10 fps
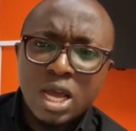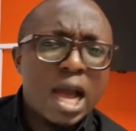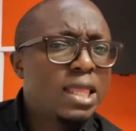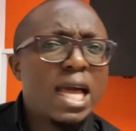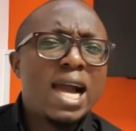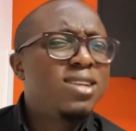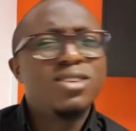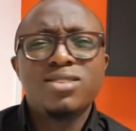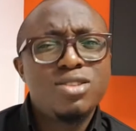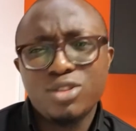And that had
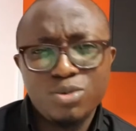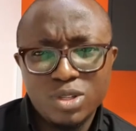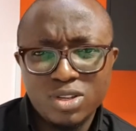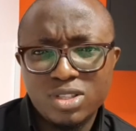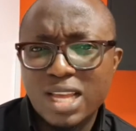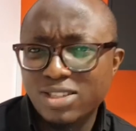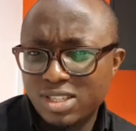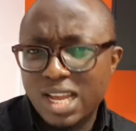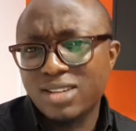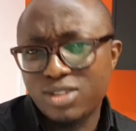nothing to do with us. That
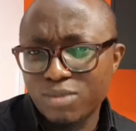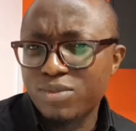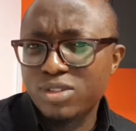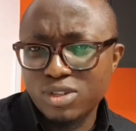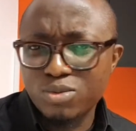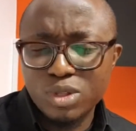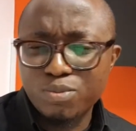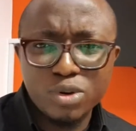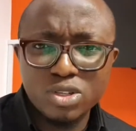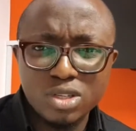just had something to do with the
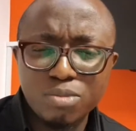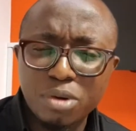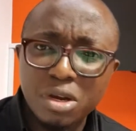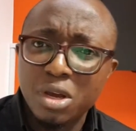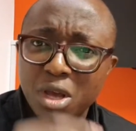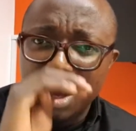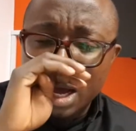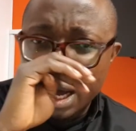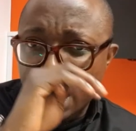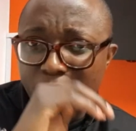person. But
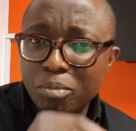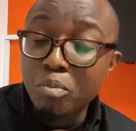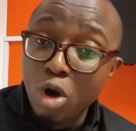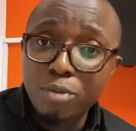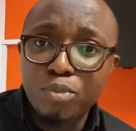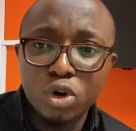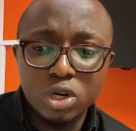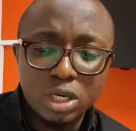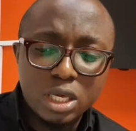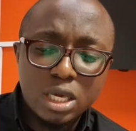more
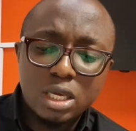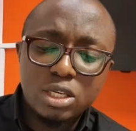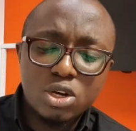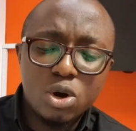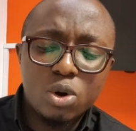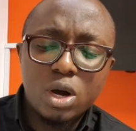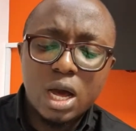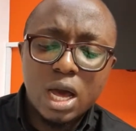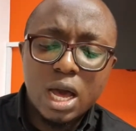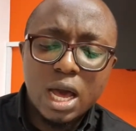importantly,
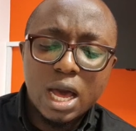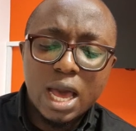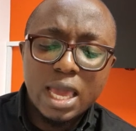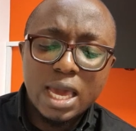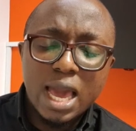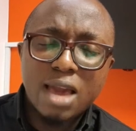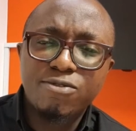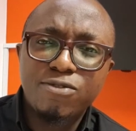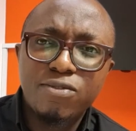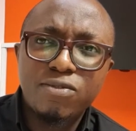I
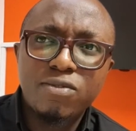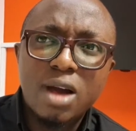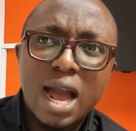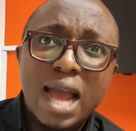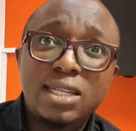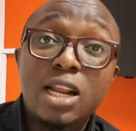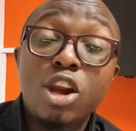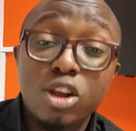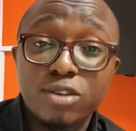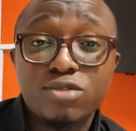have had a
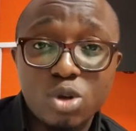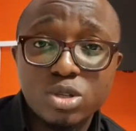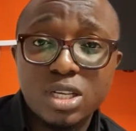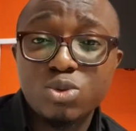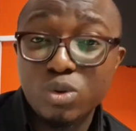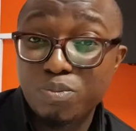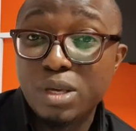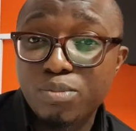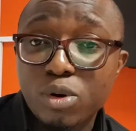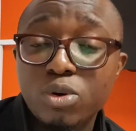lot of success with
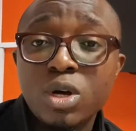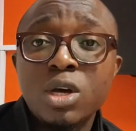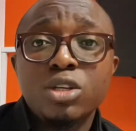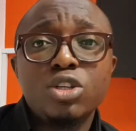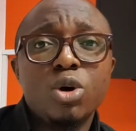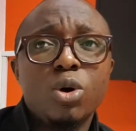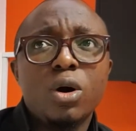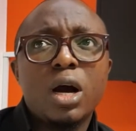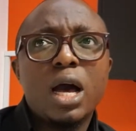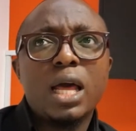people,
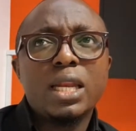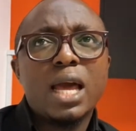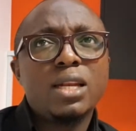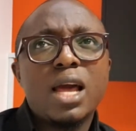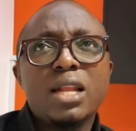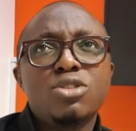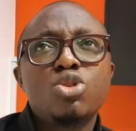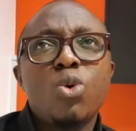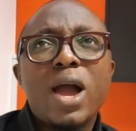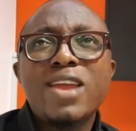and
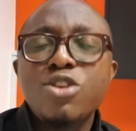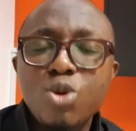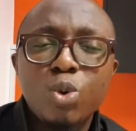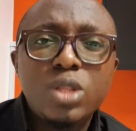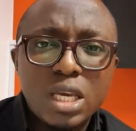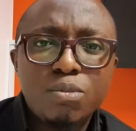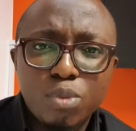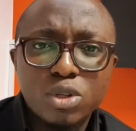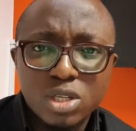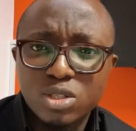so I know the
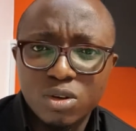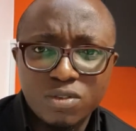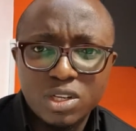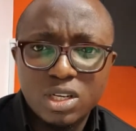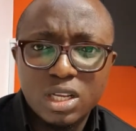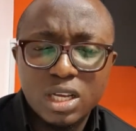importance of it.